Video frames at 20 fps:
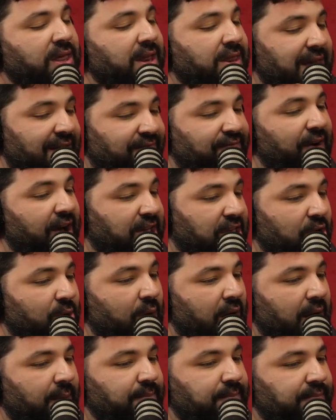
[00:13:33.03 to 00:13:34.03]
things that fuck
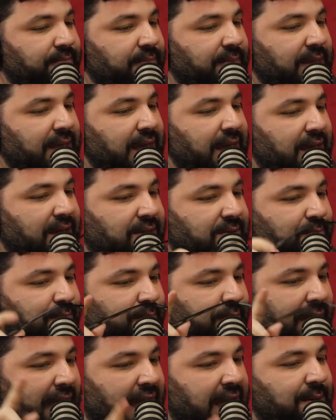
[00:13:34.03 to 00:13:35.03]
you up is
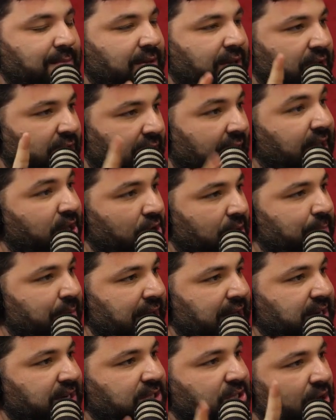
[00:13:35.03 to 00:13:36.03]
plane, like your
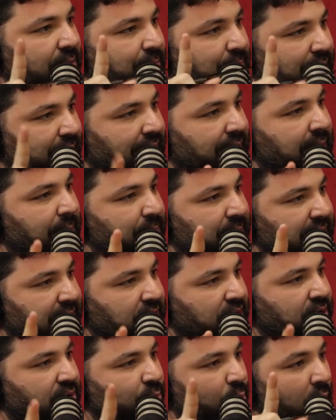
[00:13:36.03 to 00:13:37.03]
opinions
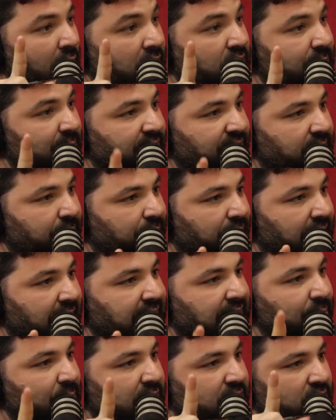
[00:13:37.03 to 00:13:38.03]
watching a movie on a
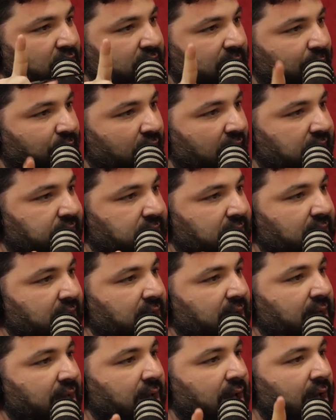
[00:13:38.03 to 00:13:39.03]
plane, and when you're depressed.
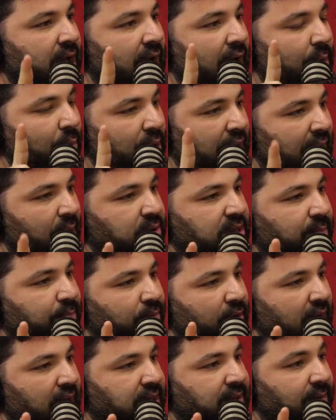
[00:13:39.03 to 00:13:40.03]
Mm-hmm. When I was
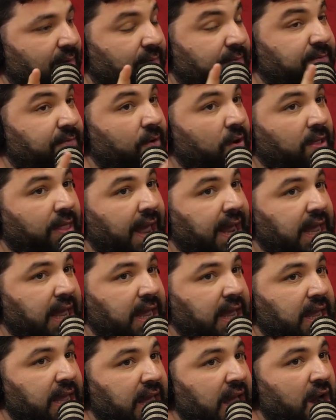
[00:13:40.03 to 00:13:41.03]
depressed for like
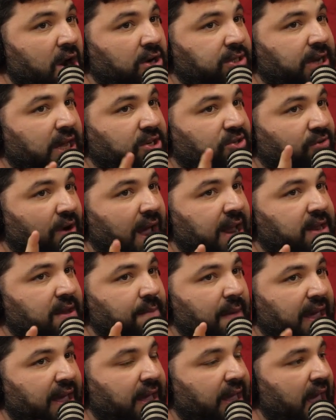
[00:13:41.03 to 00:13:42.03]
years, I tried to
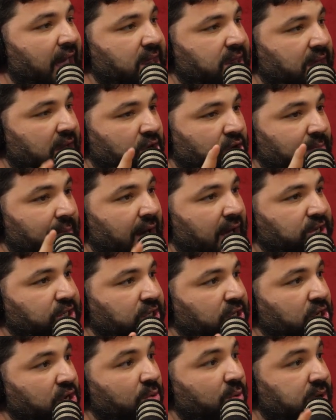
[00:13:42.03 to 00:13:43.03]
make a case that
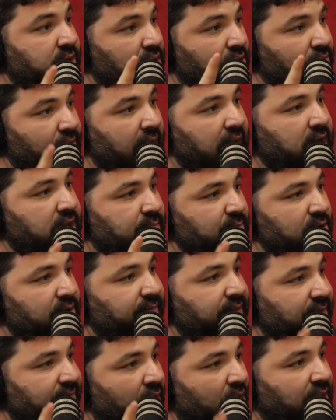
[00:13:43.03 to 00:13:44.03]
Jumanji 2 was the greatest
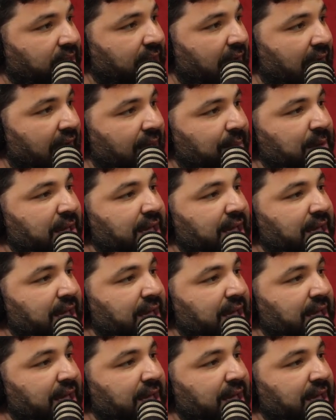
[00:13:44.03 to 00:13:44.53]
movie of all time.